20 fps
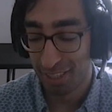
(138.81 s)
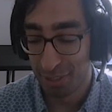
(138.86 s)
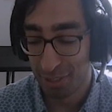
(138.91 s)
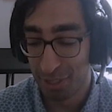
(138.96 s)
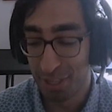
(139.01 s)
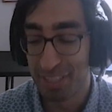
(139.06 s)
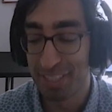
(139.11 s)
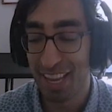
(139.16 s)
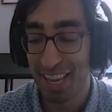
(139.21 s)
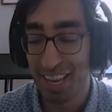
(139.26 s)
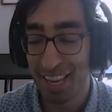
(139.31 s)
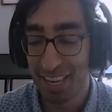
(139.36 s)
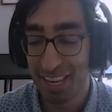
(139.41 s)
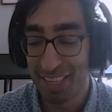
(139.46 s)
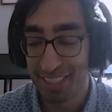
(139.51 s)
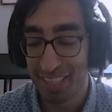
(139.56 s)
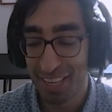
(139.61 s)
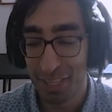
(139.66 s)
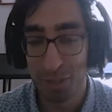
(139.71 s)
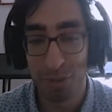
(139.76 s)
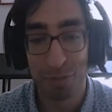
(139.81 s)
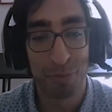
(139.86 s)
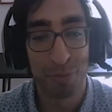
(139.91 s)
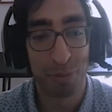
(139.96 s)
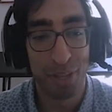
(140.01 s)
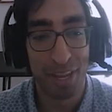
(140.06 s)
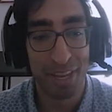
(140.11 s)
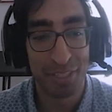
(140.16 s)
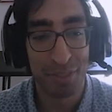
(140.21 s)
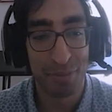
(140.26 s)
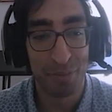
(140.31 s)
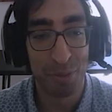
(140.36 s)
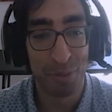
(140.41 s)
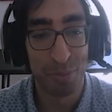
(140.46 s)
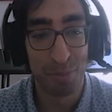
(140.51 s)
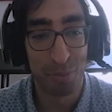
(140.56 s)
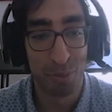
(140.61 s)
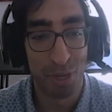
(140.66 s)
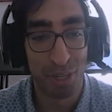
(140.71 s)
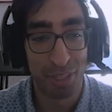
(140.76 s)
Is that your
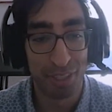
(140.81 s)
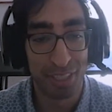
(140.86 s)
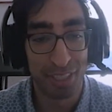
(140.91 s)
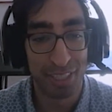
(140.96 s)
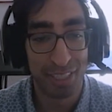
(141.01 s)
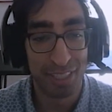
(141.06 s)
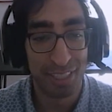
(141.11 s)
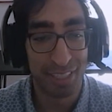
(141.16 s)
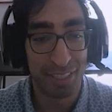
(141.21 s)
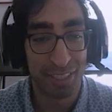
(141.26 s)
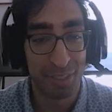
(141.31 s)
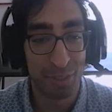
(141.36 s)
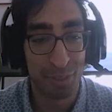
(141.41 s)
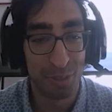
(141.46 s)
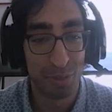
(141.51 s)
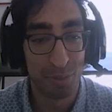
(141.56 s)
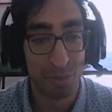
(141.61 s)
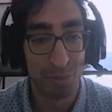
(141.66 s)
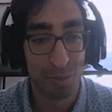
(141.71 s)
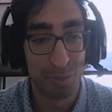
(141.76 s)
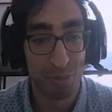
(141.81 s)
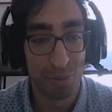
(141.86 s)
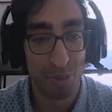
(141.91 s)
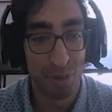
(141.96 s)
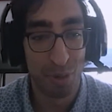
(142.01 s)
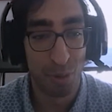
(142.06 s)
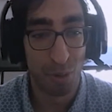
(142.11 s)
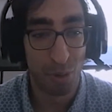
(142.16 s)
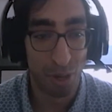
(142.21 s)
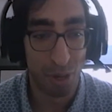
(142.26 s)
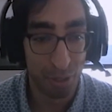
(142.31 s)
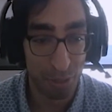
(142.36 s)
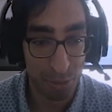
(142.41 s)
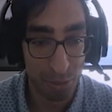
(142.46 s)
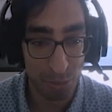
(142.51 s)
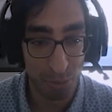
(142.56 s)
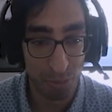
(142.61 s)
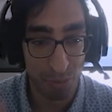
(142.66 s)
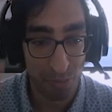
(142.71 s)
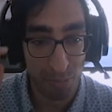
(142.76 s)
philosophy broadly? Like, or are you
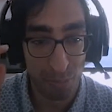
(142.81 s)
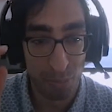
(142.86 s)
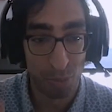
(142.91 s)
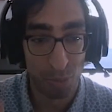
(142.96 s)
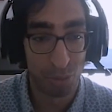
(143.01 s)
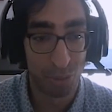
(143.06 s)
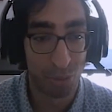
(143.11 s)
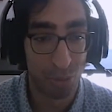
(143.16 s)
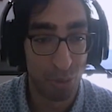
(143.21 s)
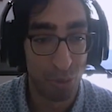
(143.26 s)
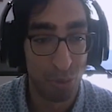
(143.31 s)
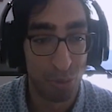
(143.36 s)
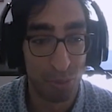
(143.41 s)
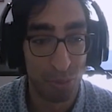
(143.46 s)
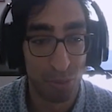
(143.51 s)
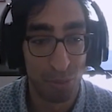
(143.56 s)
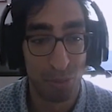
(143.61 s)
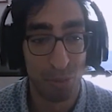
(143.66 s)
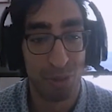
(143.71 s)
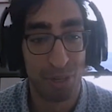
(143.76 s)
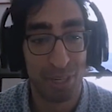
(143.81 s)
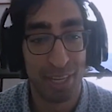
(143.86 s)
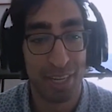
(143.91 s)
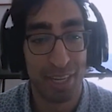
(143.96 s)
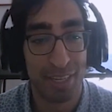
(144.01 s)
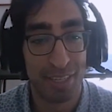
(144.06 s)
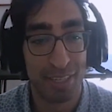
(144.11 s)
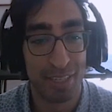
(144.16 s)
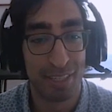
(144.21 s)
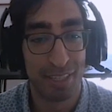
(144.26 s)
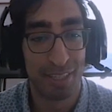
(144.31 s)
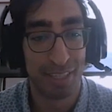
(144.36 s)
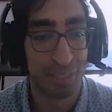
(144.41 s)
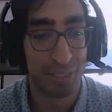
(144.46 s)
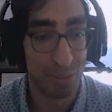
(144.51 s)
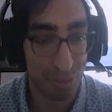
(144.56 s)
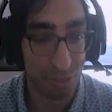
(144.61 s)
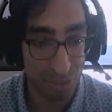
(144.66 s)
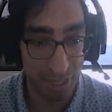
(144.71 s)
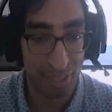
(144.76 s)
sort of more goal oriented?
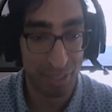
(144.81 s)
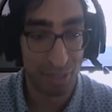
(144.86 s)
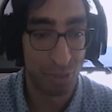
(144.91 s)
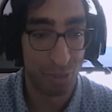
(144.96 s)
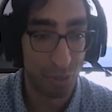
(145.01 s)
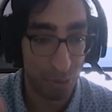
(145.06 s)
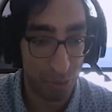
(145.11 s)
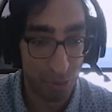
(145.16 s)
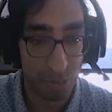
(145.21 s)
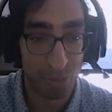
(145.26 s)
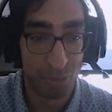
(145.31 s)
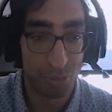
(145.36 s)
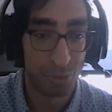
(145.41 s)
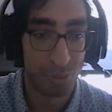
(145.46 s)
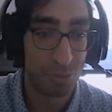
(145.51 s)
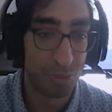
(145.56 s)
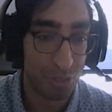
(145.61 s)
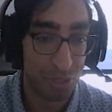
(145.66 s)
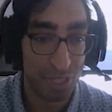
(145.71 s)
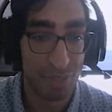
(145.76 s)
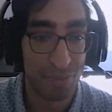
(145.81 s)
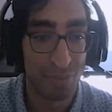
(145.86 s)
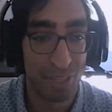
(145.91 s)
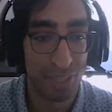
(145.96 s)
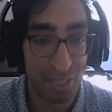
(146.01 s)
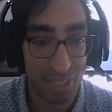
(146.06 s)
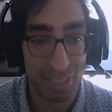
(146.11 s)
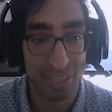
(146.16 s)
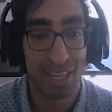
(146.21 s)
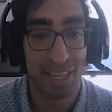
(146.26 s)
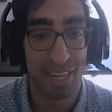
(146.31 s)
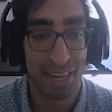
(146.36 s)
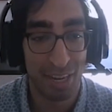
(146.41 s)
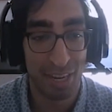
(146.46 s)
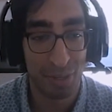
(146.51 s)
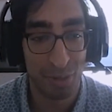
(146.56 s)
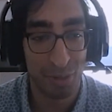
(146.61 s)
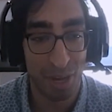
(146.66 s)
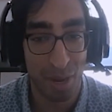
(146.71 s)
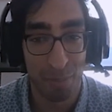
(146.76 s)
Like, you set a goal, you achieve it. Is that
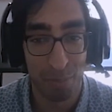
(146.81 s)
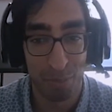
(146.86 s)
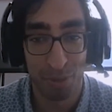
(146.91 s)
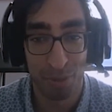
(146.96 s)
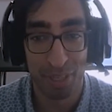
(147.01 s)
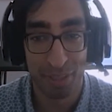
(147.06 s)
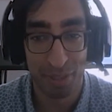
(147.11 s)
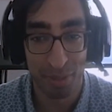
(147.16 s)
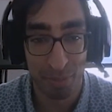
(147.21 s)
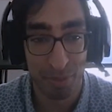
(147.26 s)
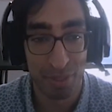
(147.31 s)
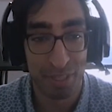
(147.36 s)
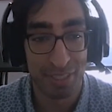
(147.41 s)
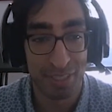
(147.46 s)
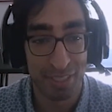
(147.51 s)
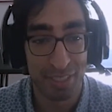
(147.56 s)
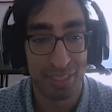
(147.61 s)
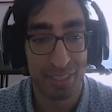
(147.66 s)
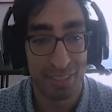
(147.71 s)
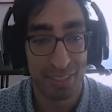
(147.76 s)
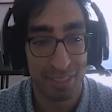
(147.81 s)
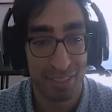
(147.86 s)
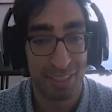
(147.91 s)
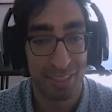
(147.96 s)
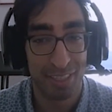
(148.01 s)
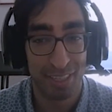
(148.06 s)
how you operate the business?